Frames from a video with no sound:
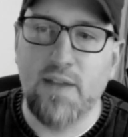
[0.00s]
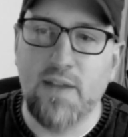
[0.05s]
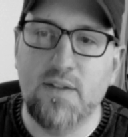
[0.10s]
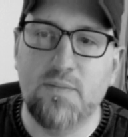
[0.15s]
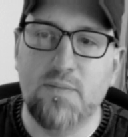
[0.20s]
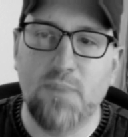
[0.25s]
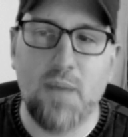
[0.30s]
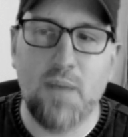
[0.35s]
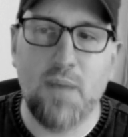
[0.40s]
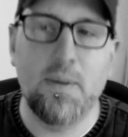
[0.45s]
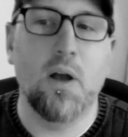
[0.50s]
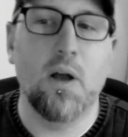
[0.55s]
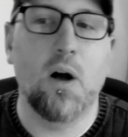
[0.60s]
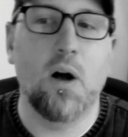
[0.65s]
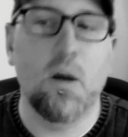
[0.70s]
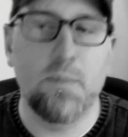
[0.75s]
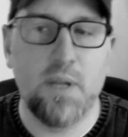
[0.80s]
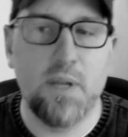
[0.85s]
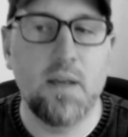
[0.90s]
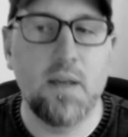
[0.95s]

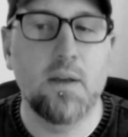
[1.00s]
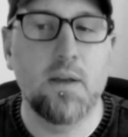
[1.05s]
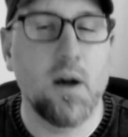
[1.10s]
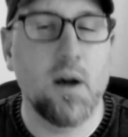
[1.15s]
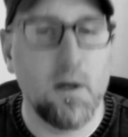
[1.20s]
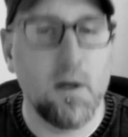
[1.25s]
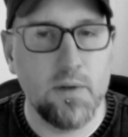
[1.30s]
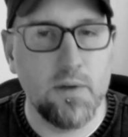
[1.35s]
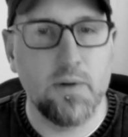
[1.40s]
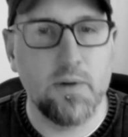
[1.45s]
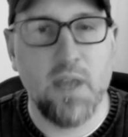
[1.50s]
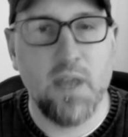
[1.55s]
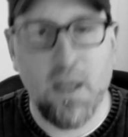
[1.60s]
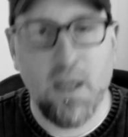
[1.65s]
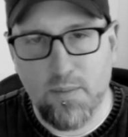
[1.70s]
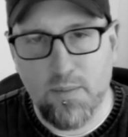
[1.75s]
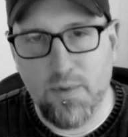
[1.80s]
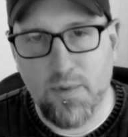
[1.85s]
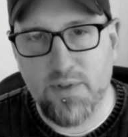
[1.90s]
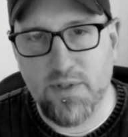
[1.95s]
Lensbaby Omni color
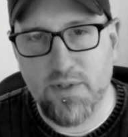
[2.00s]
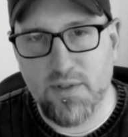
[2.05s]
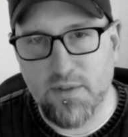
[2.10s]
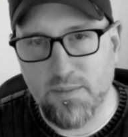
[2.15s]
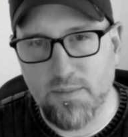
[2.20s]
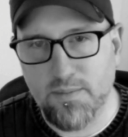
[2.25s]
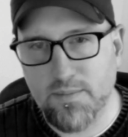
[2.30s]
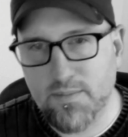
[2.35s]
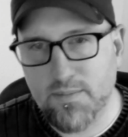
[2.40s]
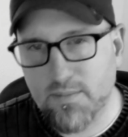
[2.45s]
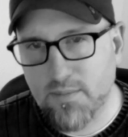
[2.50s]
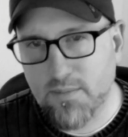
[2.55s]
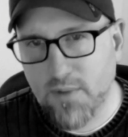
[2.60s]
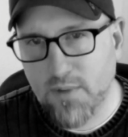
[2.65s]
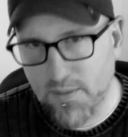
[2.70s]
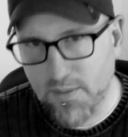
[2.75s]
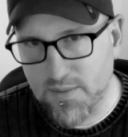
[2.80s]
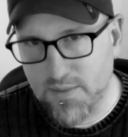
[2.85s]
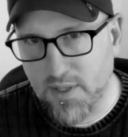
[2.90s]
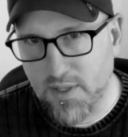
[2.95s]
camera system
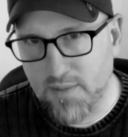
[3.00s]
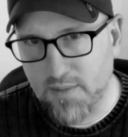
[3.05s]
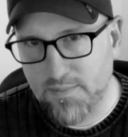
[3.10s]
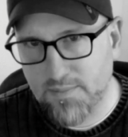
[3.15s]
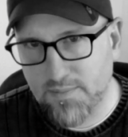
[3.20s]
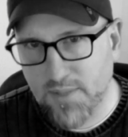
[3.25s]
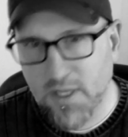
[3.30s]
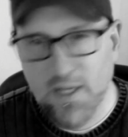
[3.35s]
comes in.